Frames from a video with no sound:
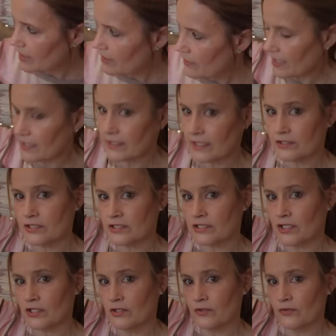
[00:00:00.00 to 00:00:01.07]
and I
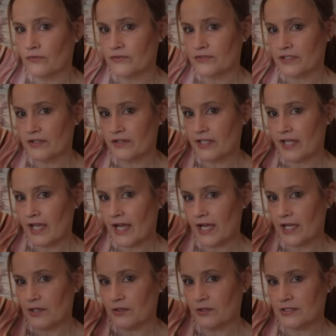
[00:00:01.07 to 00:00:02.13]
just loved the
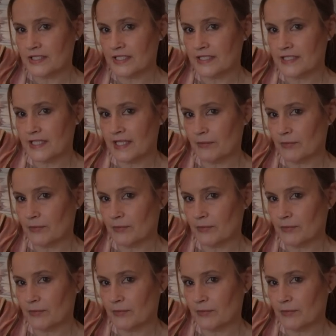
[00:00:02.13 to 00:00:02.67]
high-low detail,